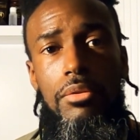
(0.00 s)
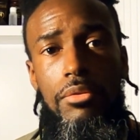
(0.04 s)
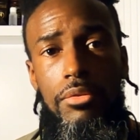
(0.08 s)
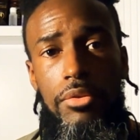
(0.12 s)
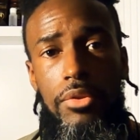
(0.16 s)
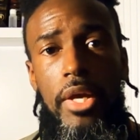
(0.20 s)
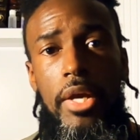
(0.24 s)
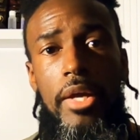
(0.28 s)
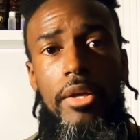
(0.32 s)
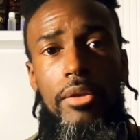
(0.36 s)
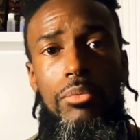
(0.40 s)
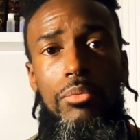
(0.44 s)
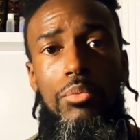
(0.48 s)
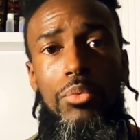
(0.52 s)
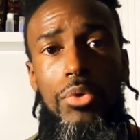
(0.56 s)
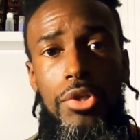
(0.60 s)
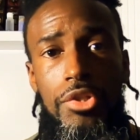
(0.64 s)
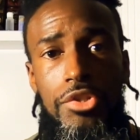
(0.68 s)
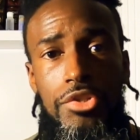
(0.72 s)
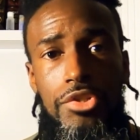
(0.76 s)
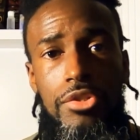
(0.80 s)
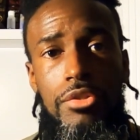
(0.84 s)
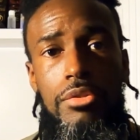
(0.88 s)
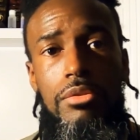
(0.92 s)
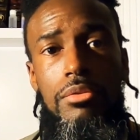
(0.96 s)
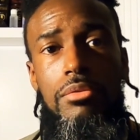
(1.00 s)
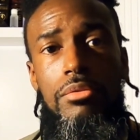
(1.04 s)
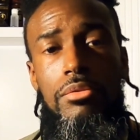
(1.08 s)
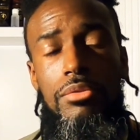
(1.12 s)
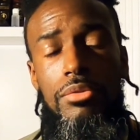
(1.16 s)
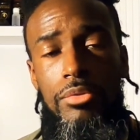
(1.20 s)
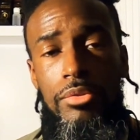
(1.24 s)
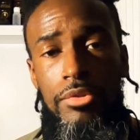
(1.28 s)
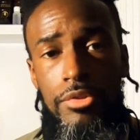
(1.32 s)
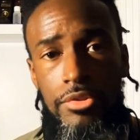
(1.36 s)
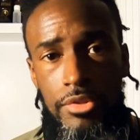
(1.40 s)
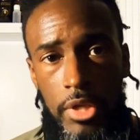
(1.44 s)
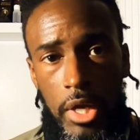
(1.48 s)
that in which
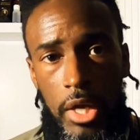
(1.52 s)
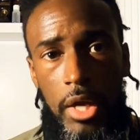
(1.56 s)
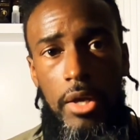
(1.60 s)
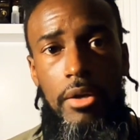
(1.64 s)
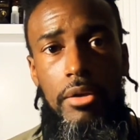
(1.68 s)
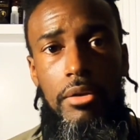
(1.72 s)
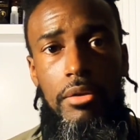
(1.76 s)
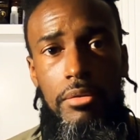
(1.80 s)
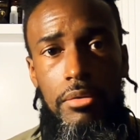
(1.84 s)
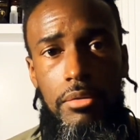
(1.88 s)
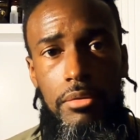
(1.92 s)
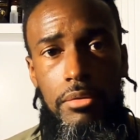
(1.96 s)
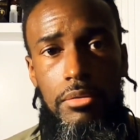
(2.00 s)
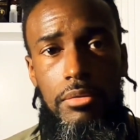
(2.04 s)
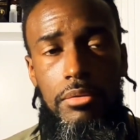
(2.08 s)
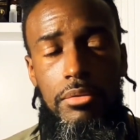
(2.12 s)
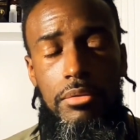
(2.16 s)
you desire.